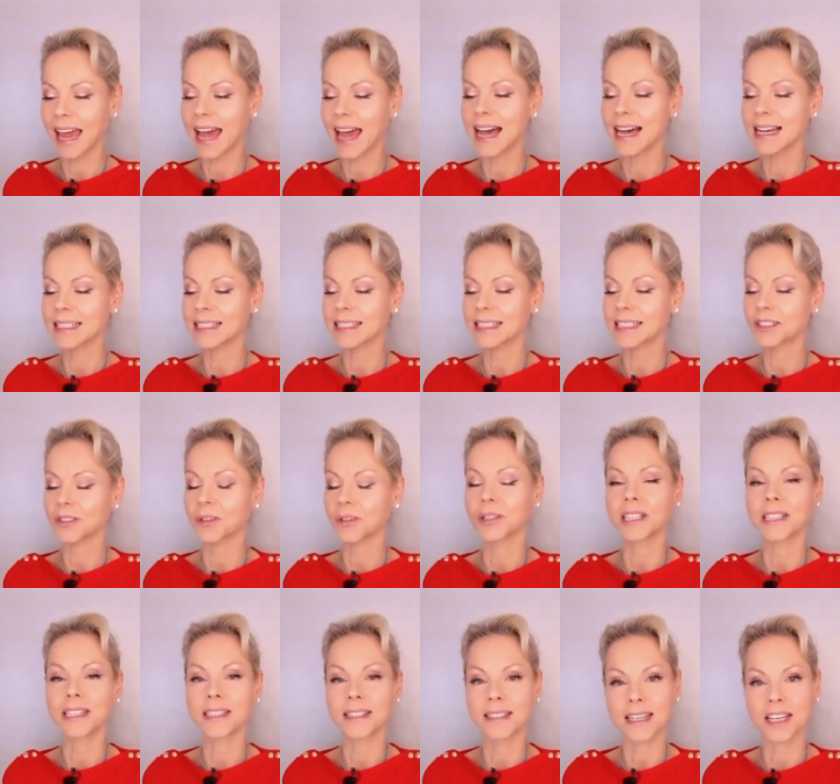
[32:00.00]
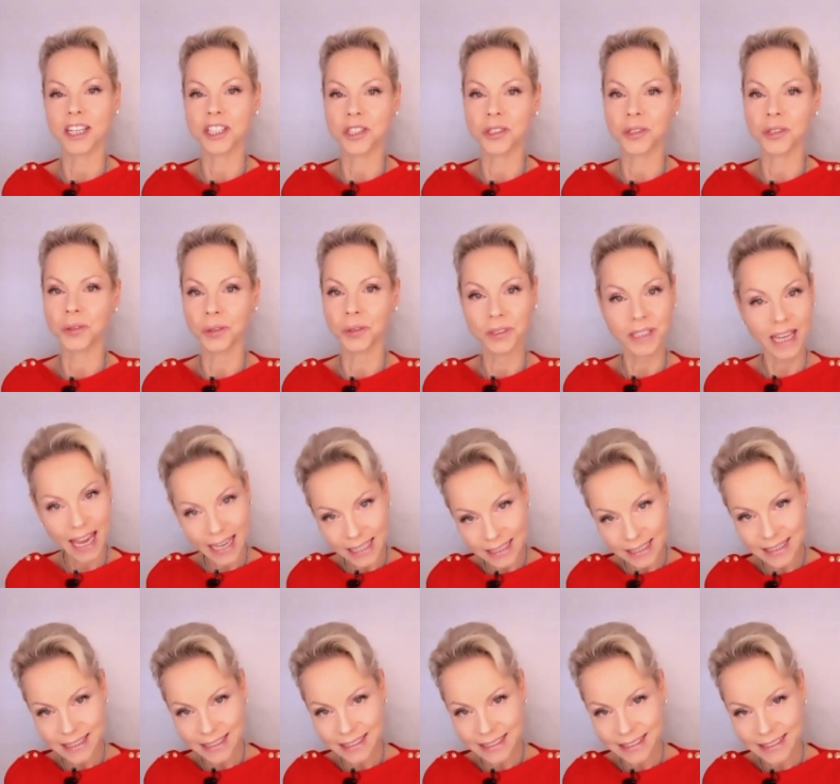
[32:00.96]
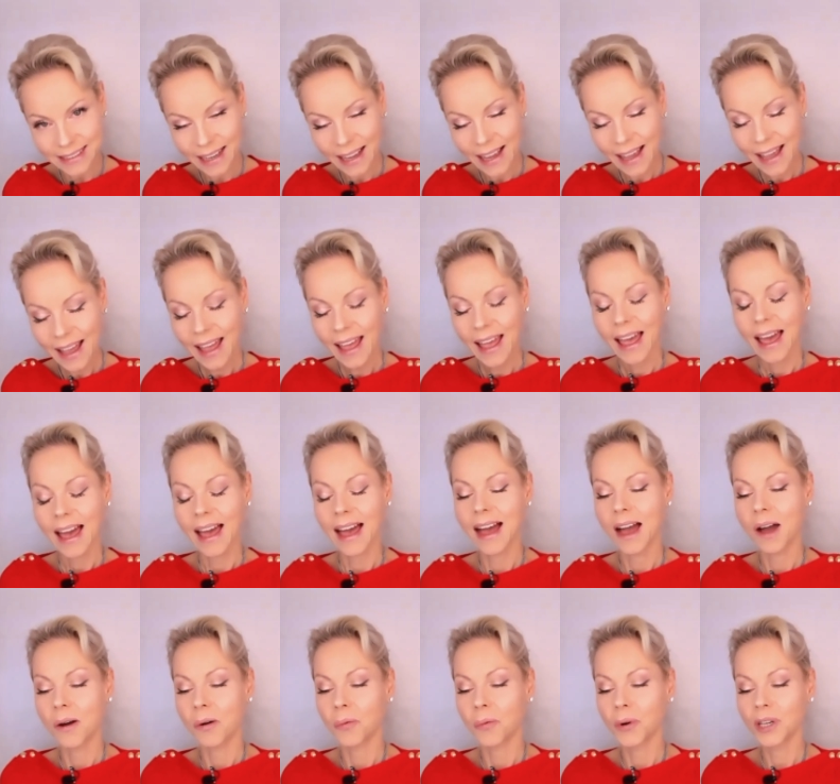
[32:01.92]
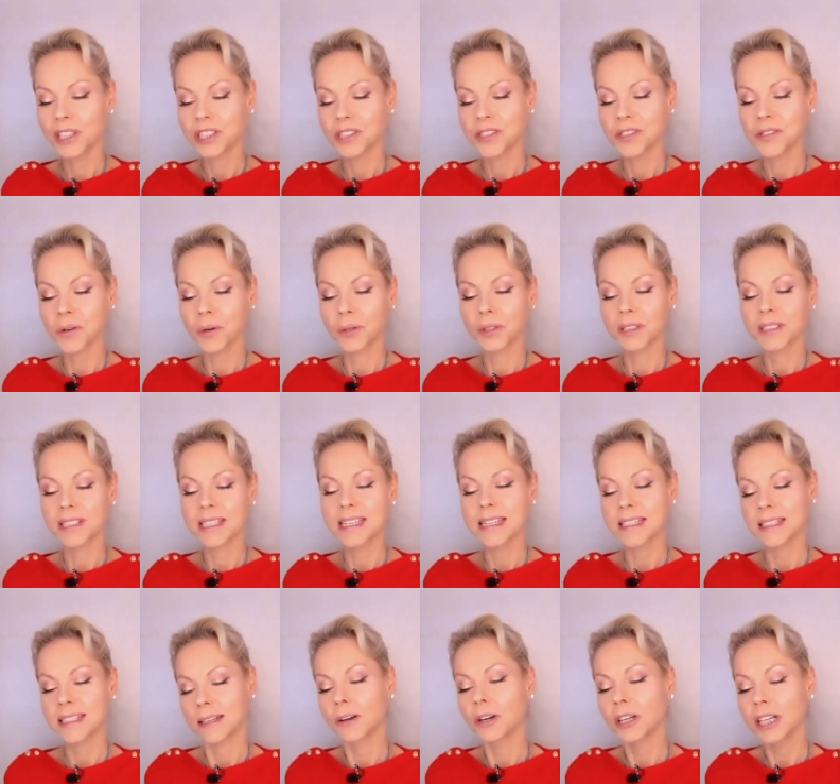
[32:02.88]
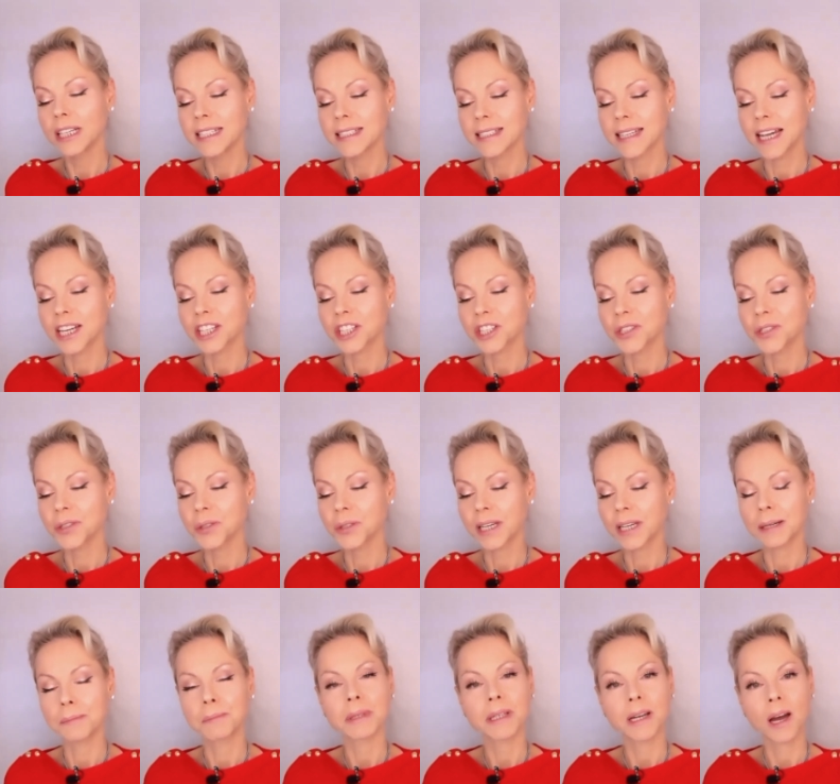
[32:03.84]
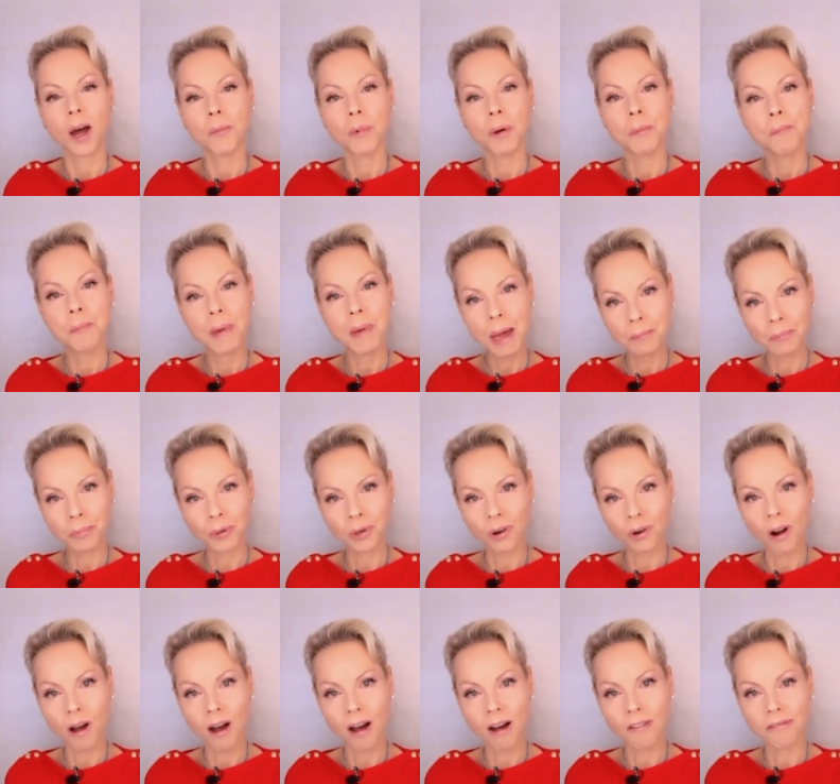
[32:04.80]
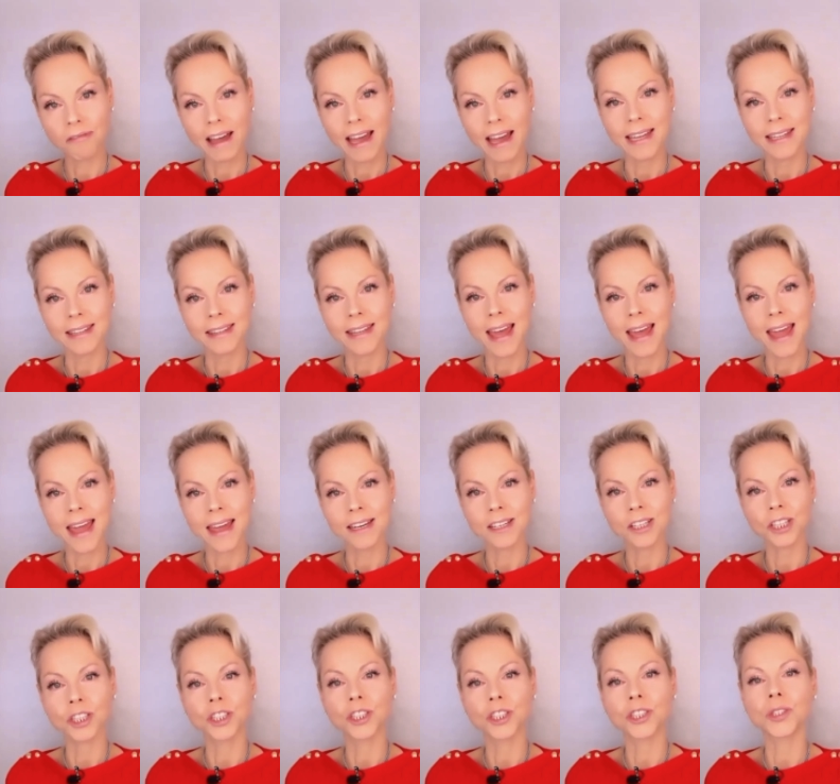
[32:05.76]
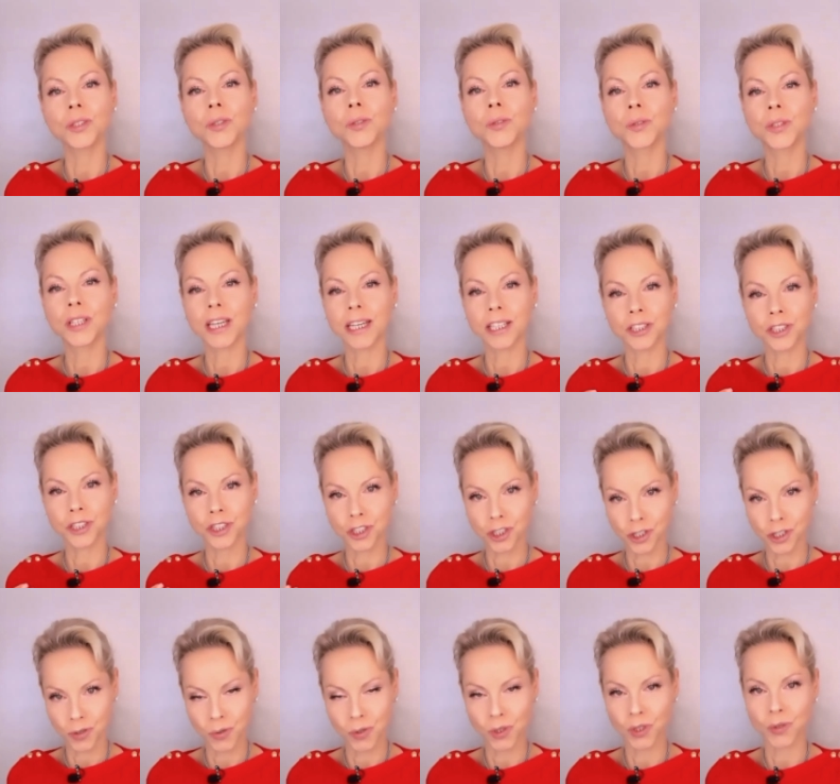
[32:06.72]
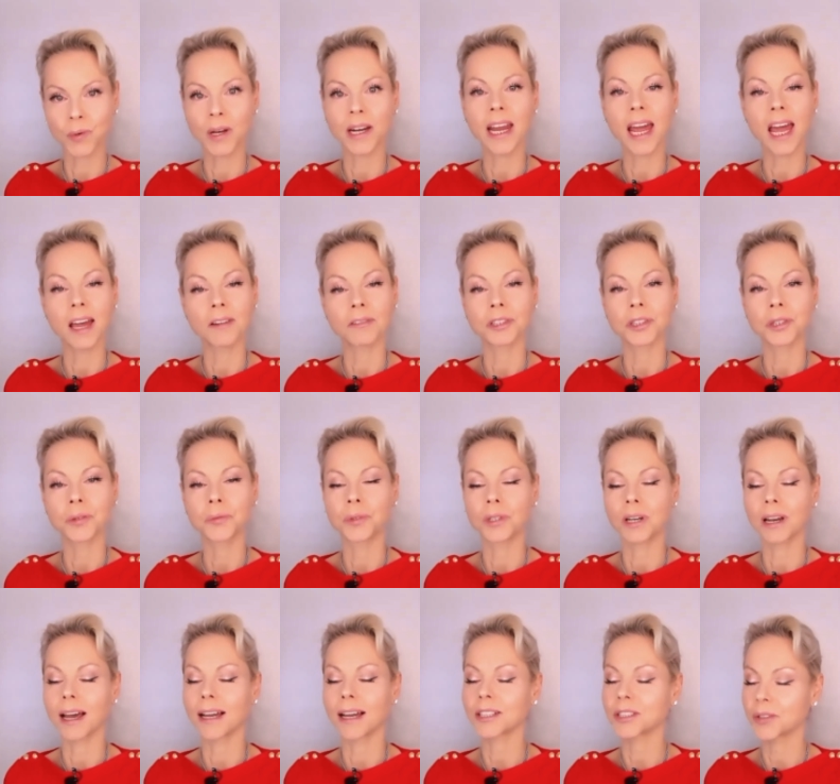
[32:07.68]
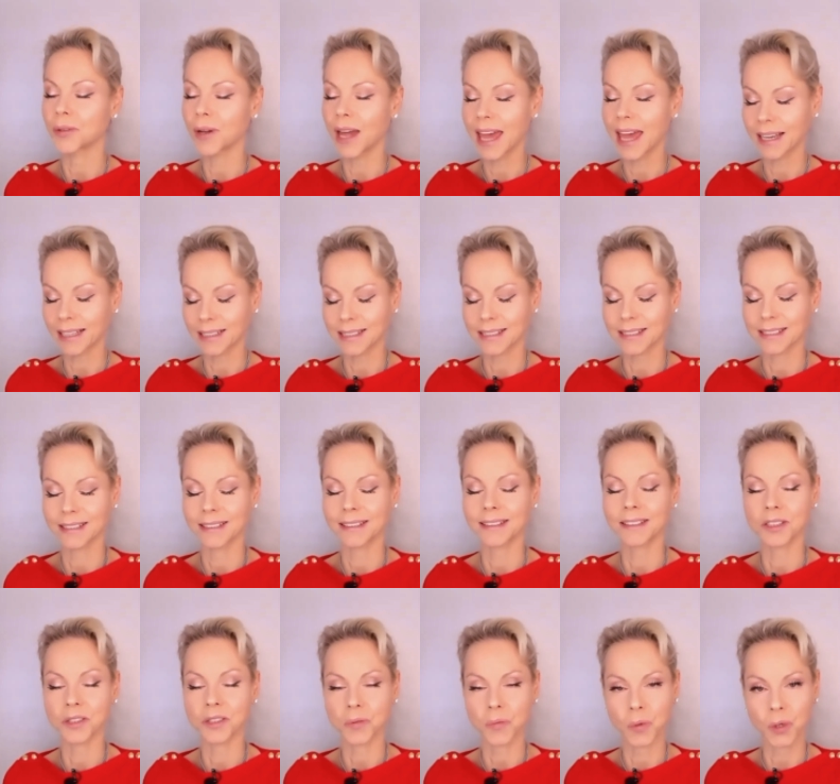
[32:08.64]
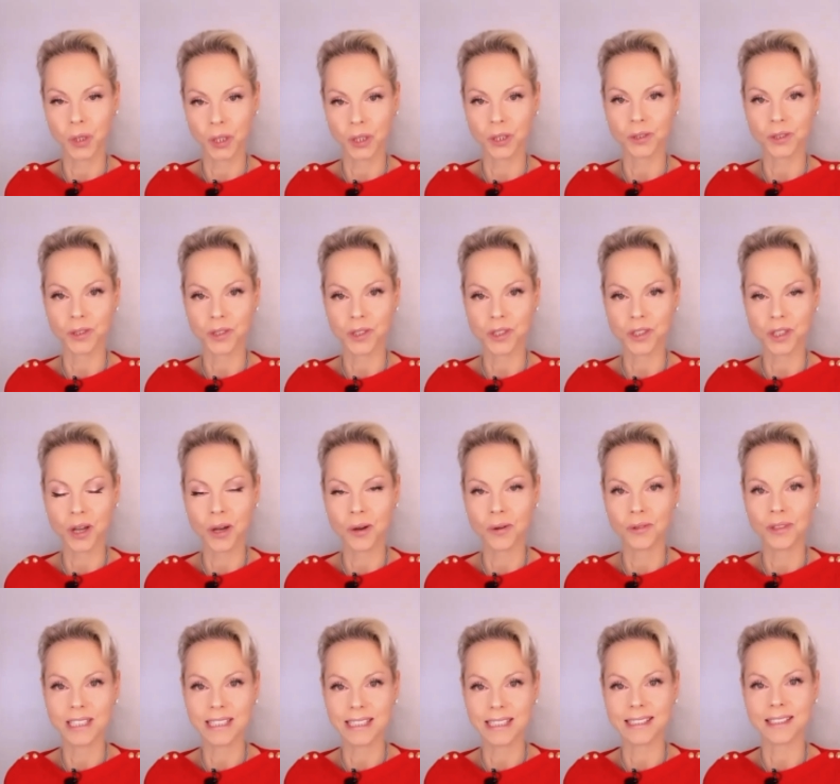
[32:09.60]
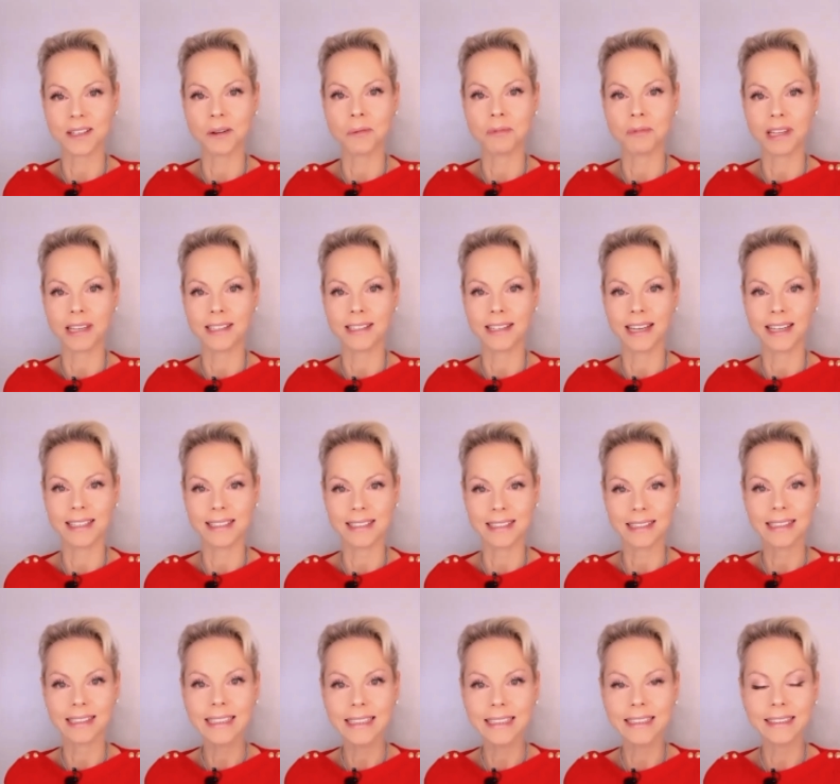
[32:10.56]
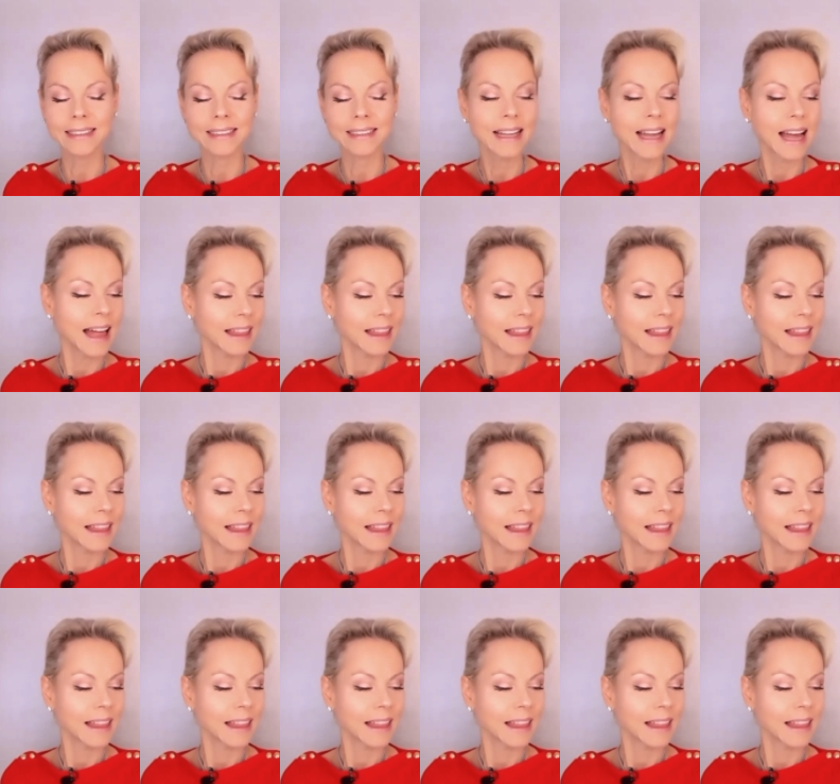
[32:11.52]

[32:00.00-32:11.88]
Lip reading: has this organization called Exit, which is an organization you can become a member of, and then you can choose whenever you would like to exit this world. So this is something that is legal,